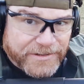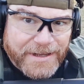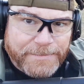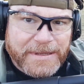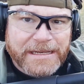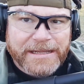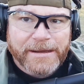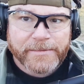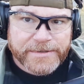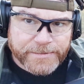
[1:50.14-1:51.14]
something
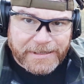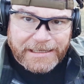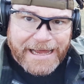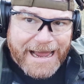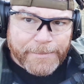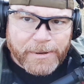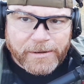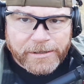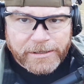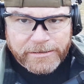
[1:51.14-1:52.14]
that was
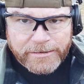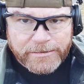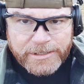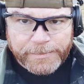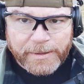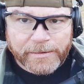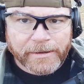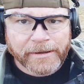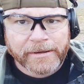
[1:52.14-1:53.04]
reliable, usable,